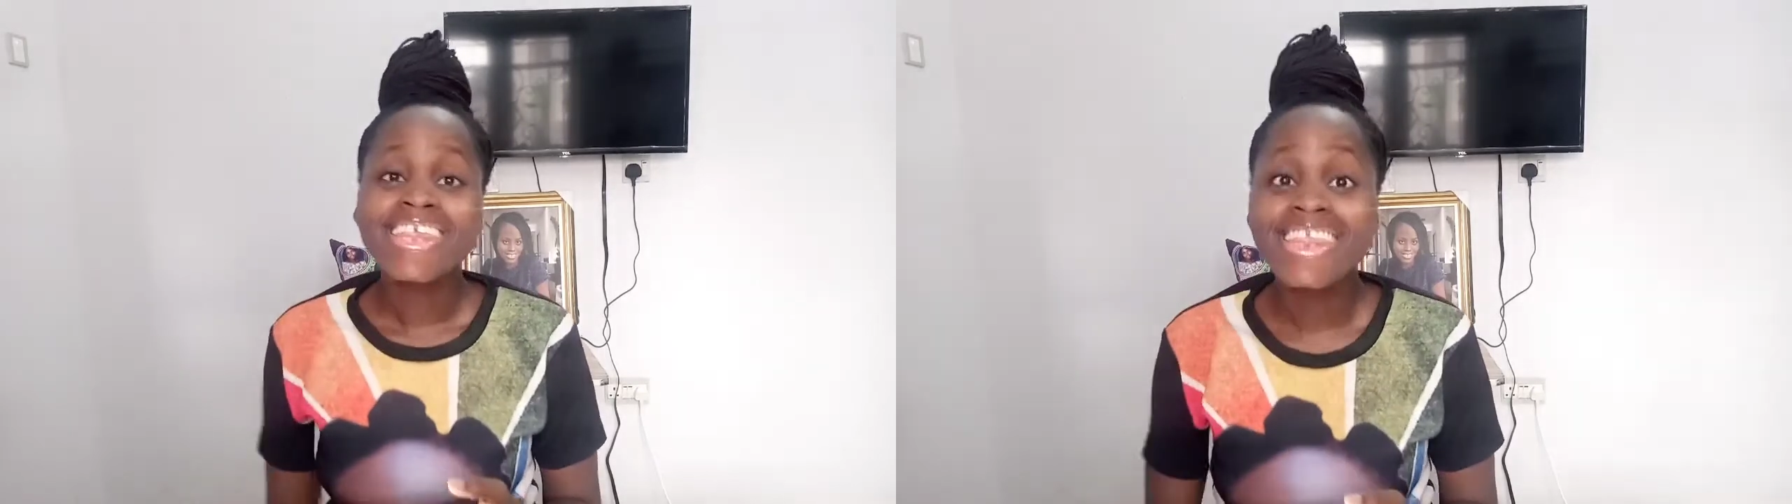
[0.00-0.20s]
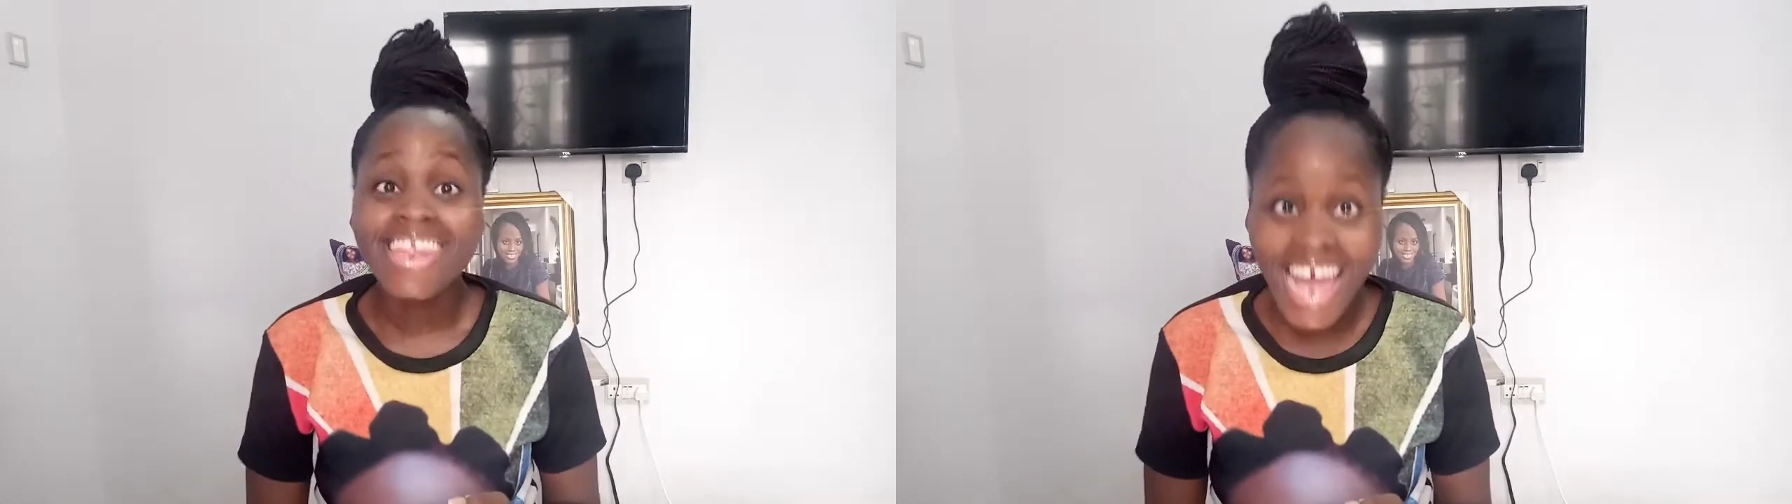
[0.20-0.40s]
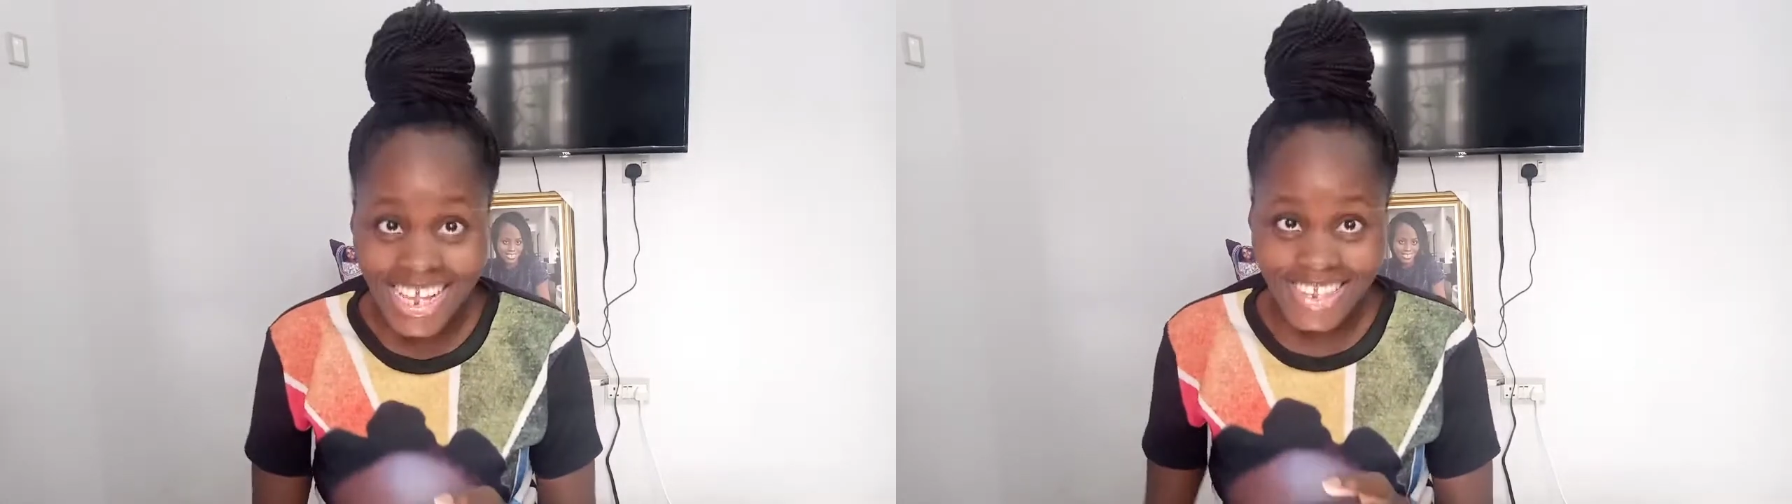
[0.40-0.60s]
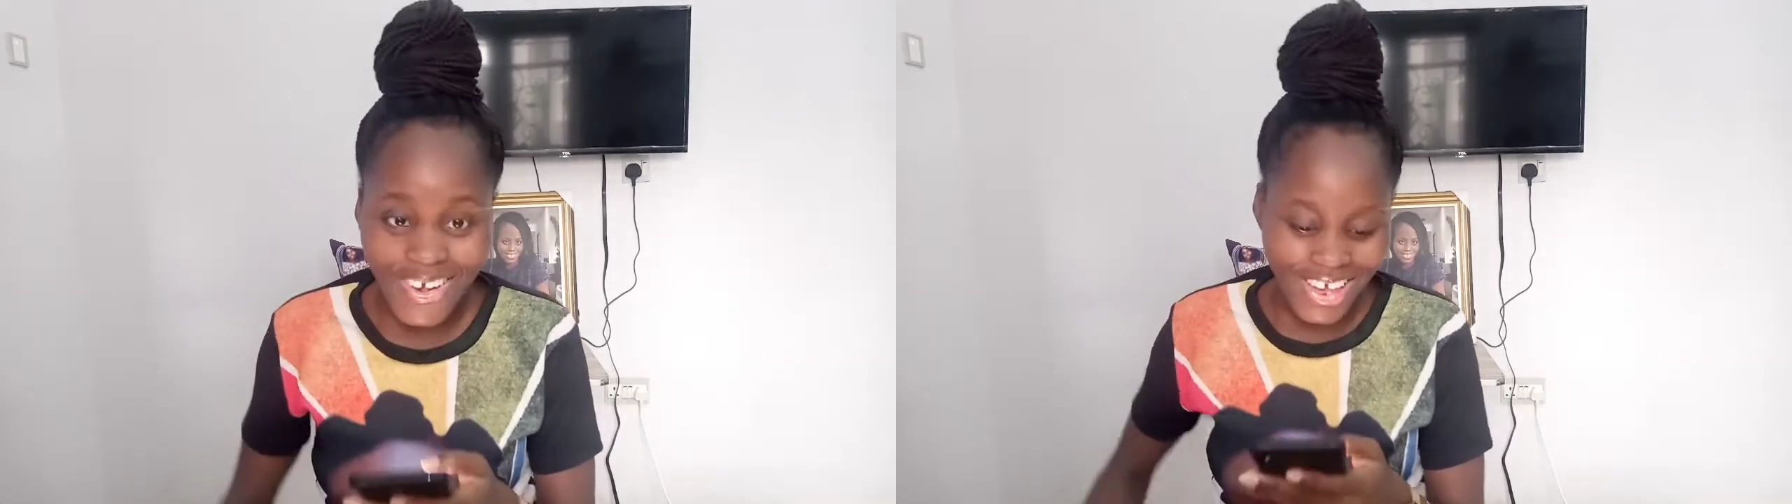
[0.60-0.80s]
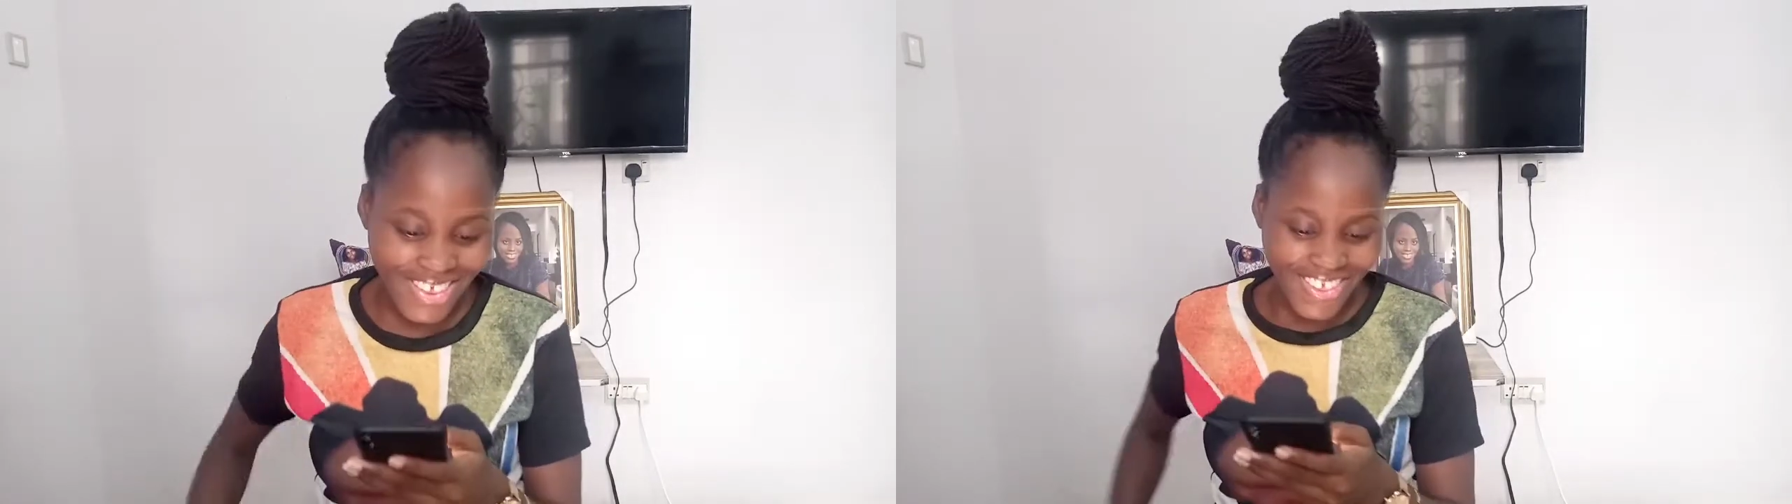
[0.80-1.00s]
Next
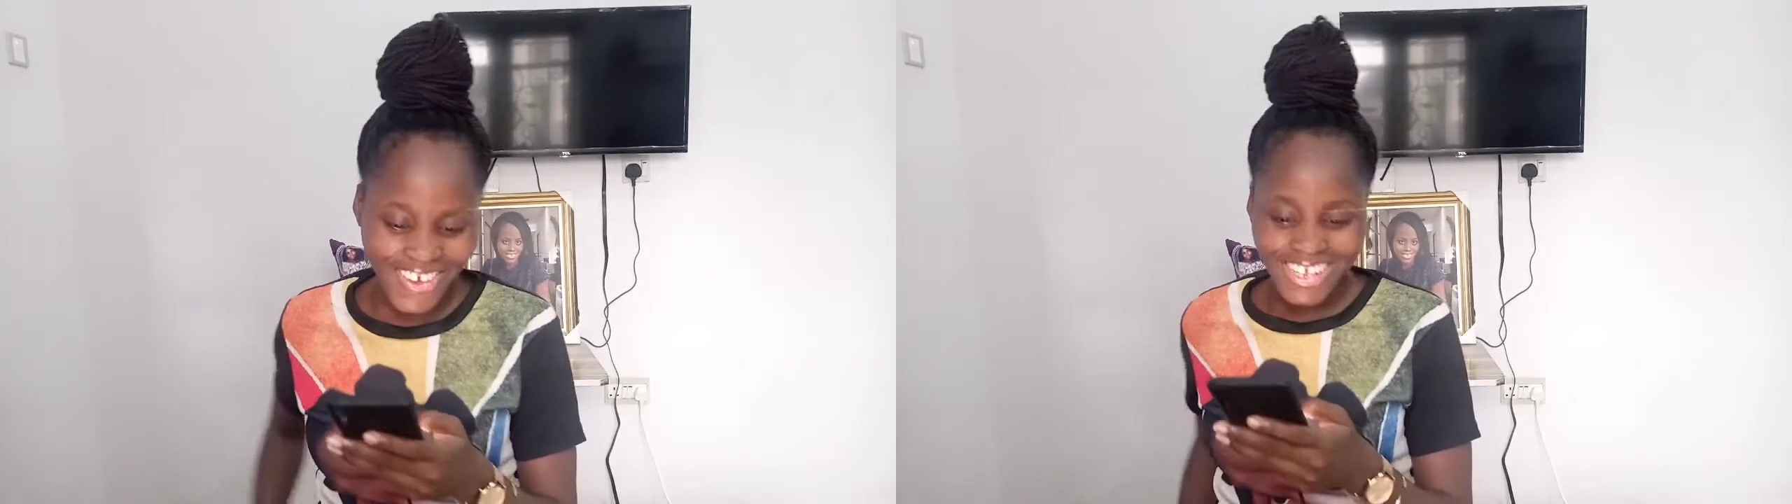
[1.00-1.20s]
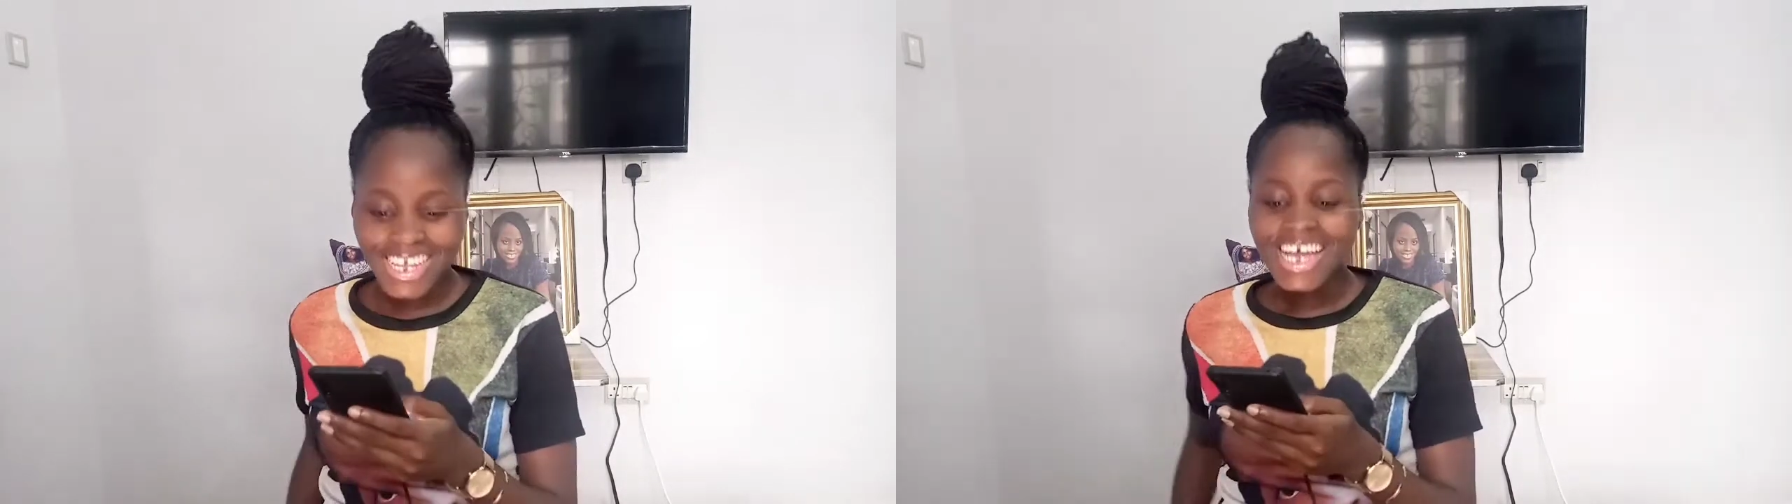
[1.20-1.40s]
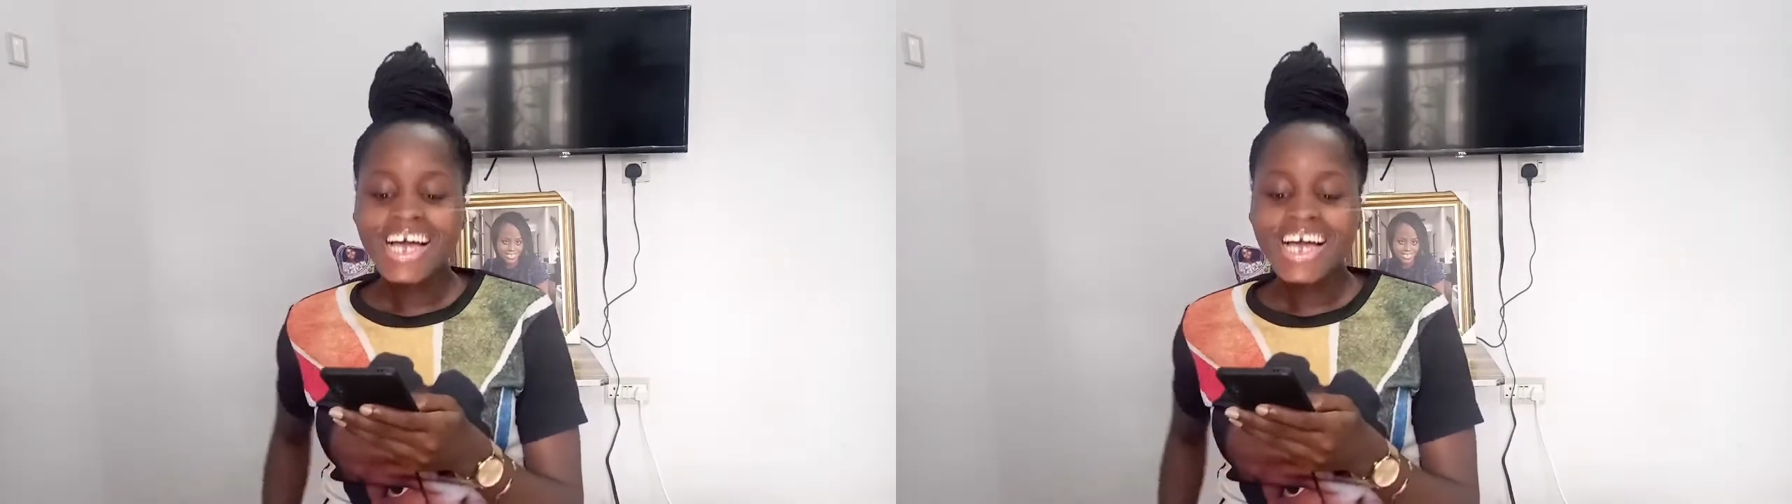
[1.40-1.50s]
question,